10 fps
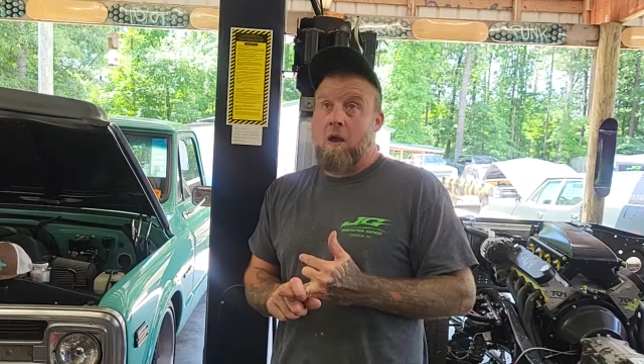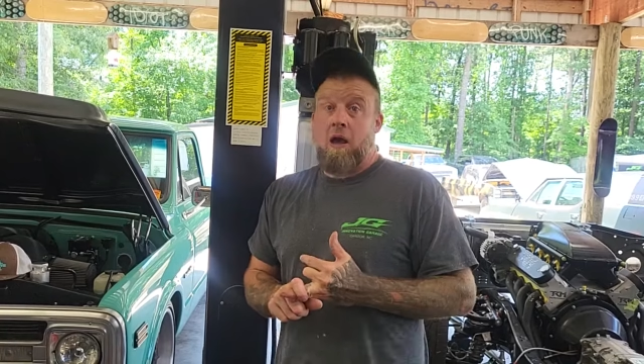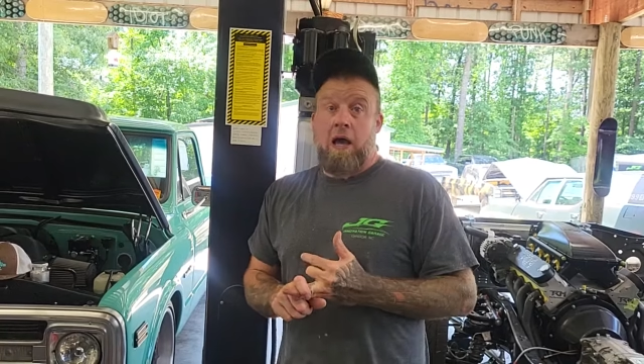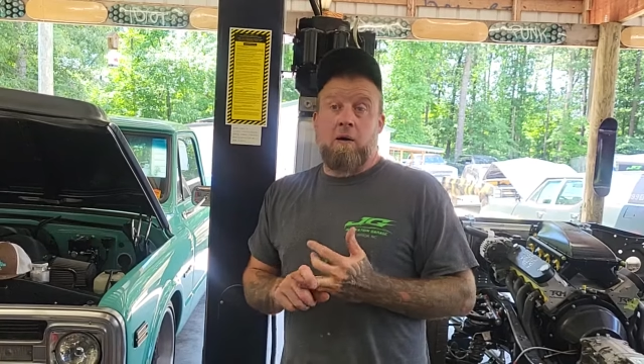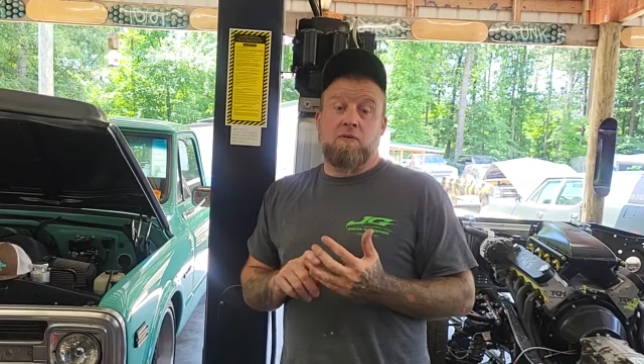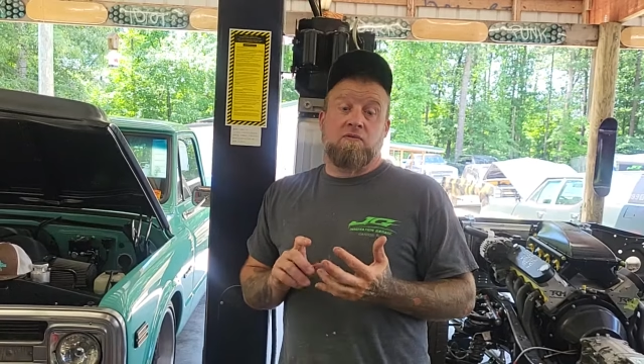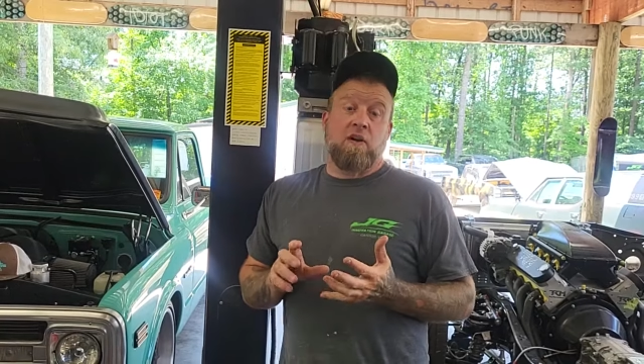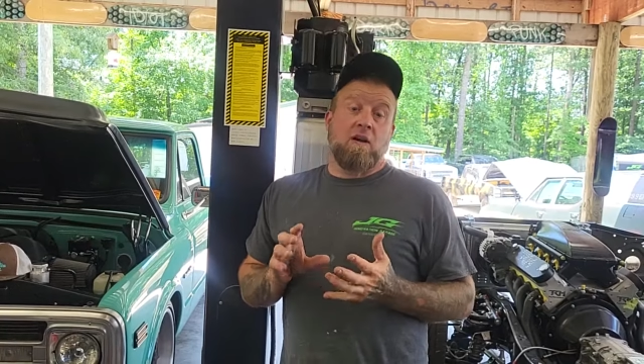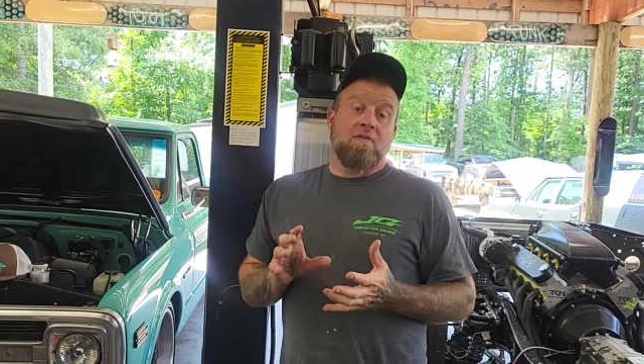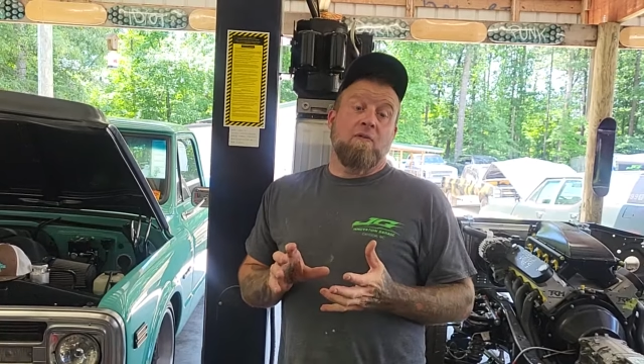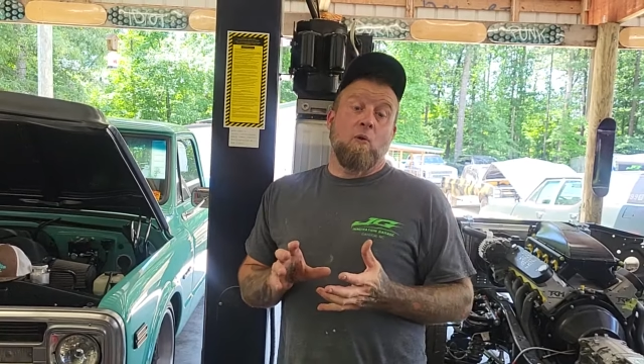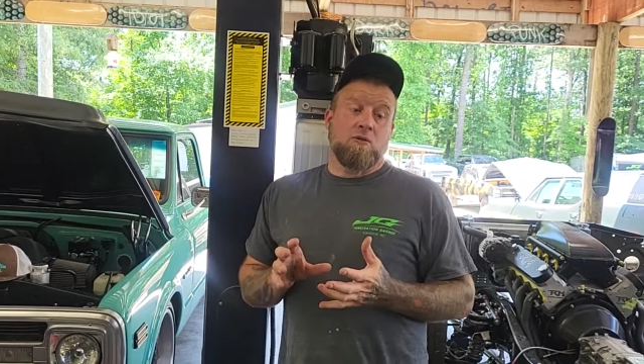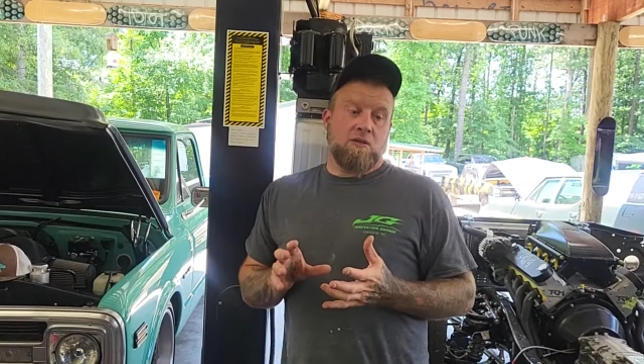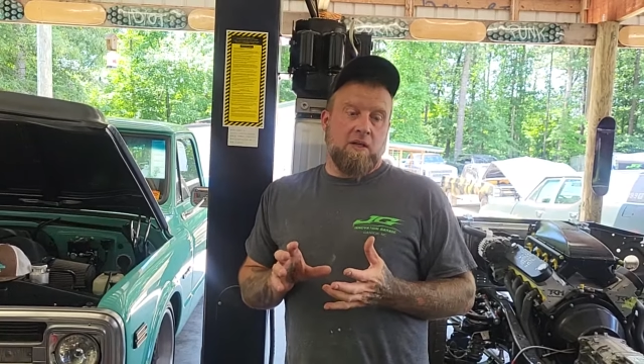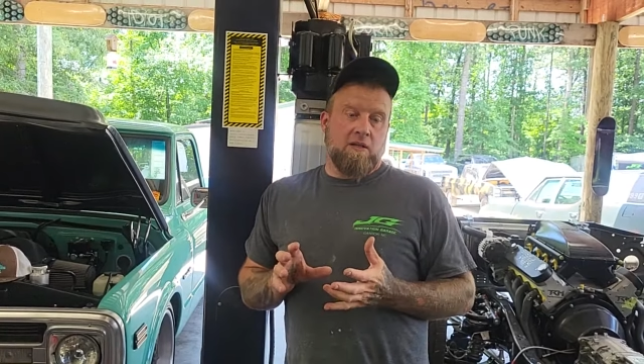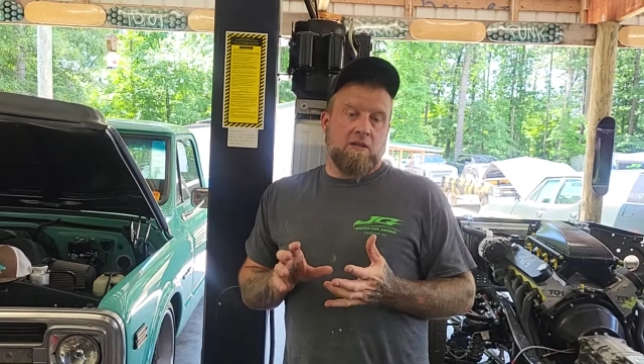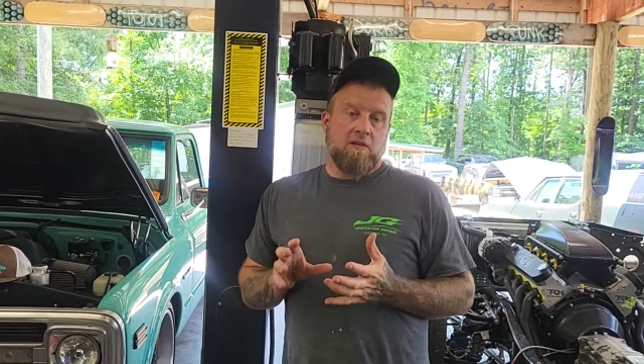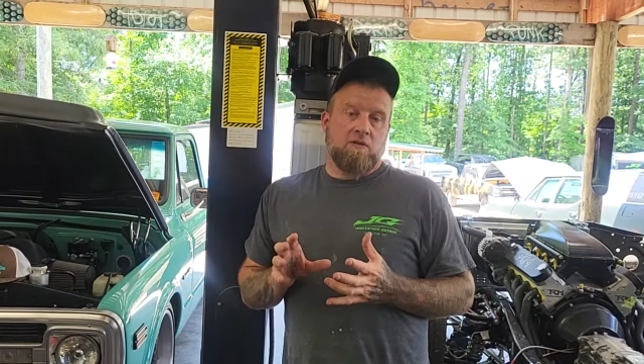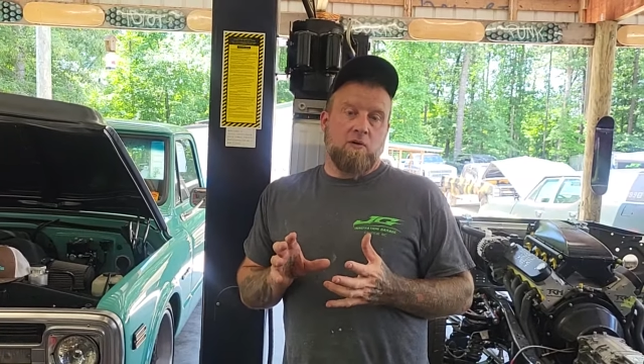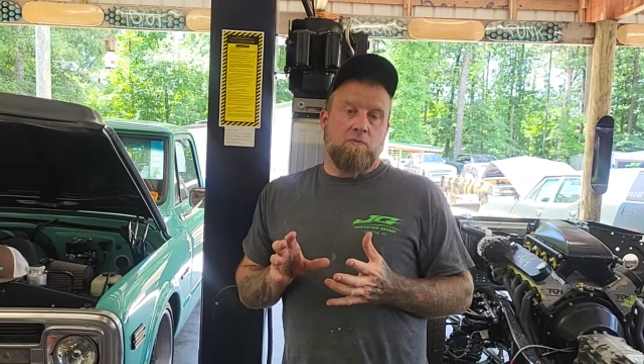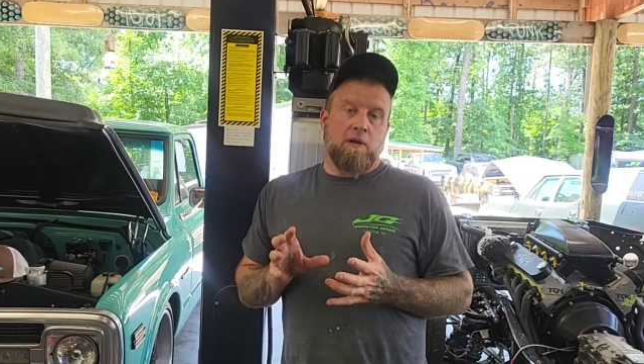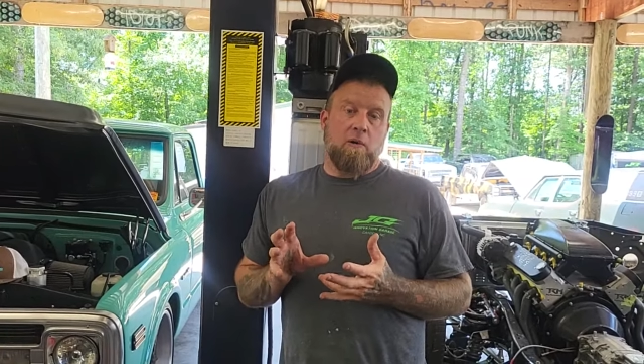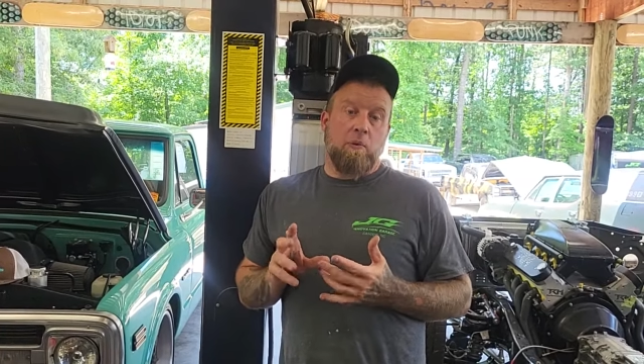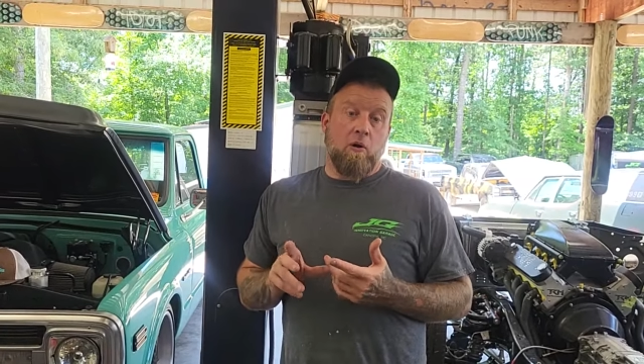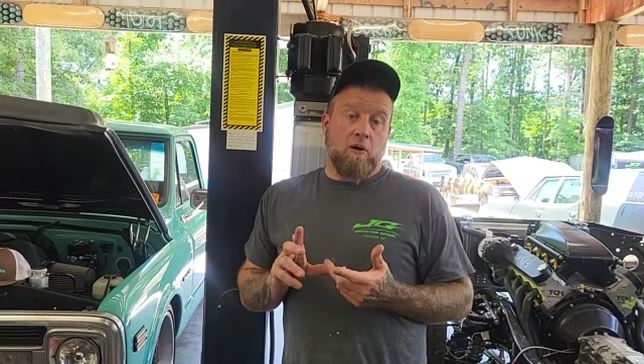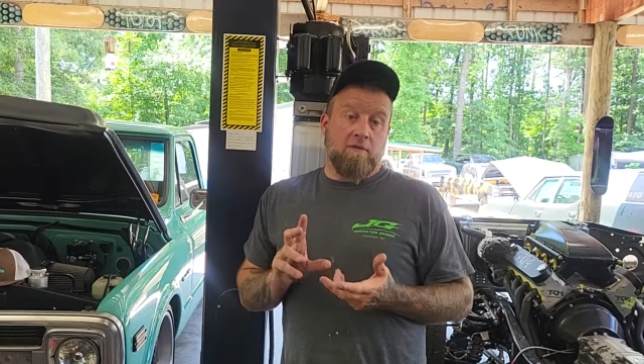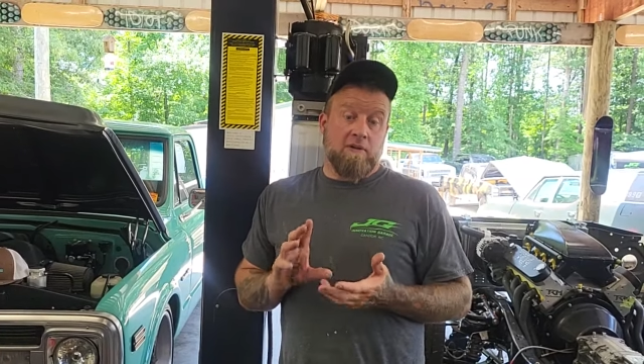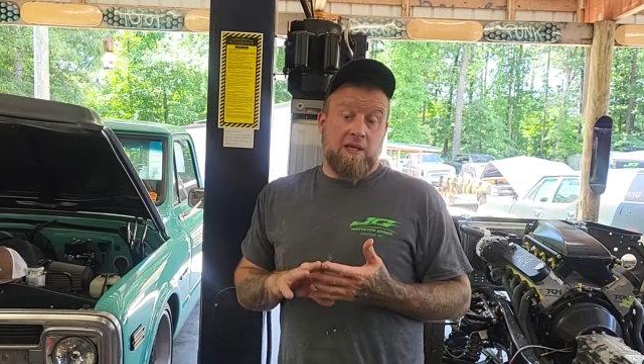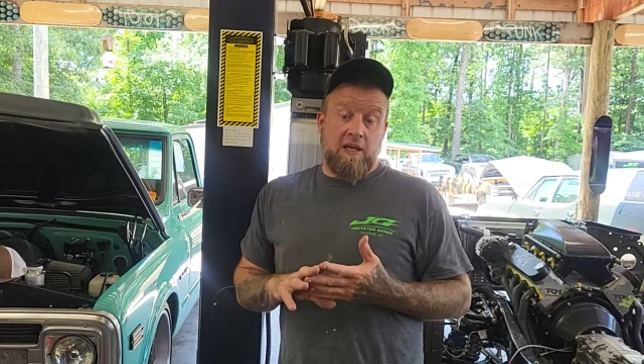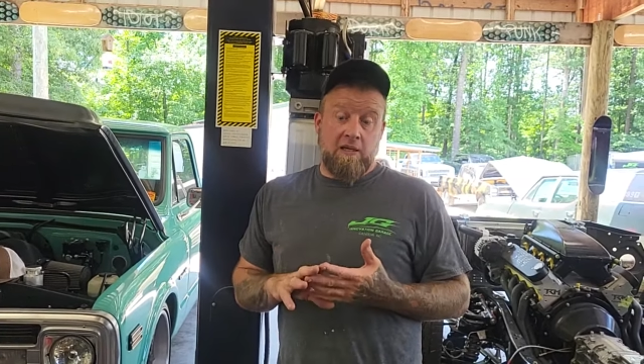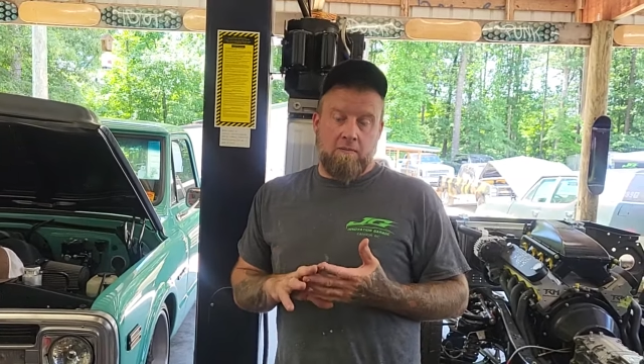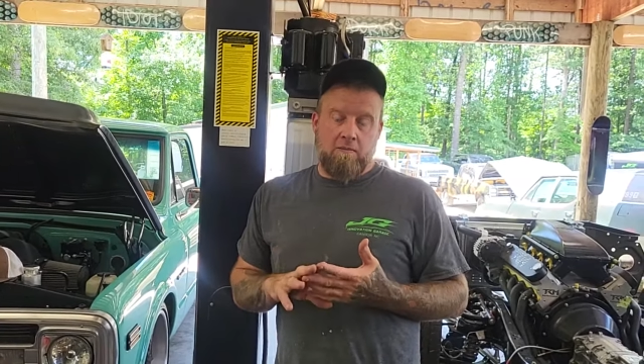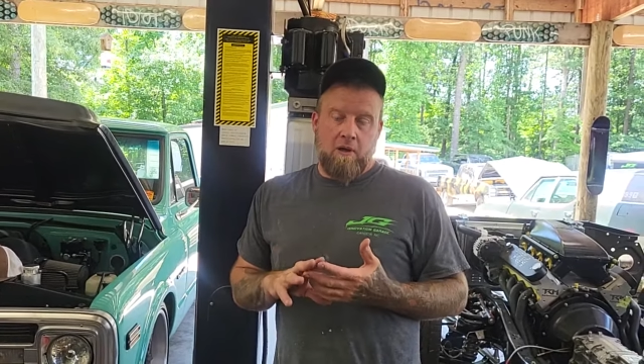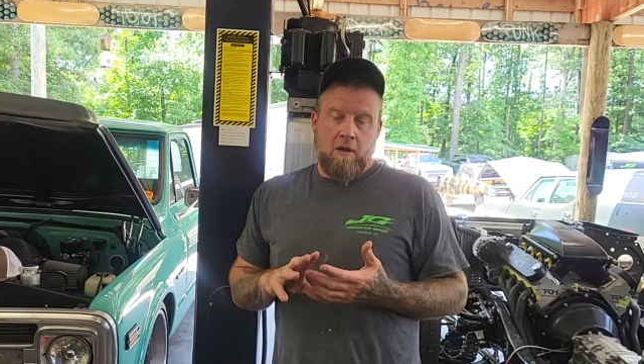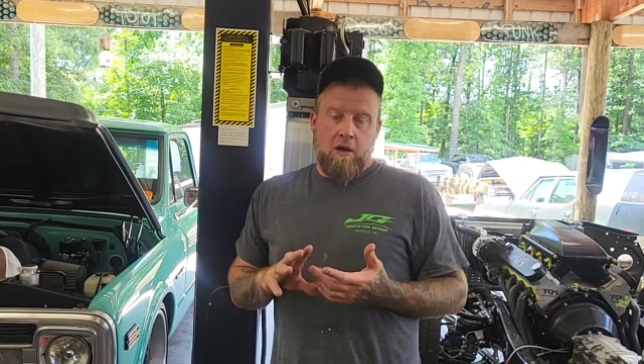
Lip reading: I was very fortunate to be a part of a team.